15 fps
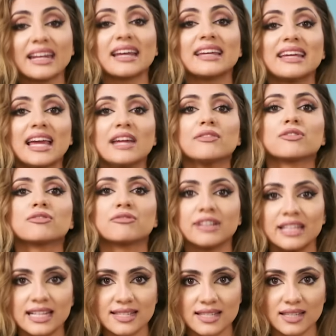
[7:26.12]
I gave a
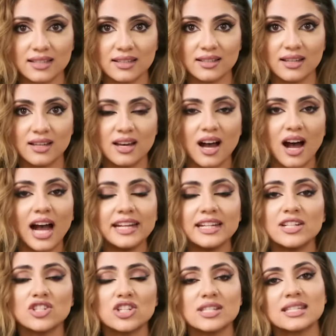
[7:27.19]
reason. I
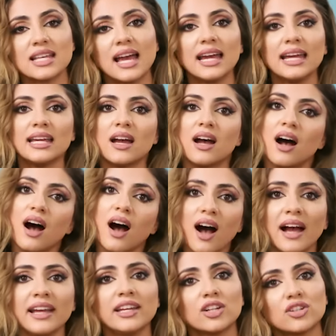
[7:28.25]
didn't just say,
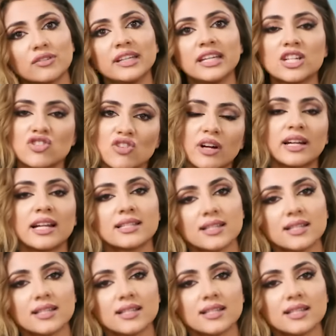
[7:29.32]
I agree he's struggling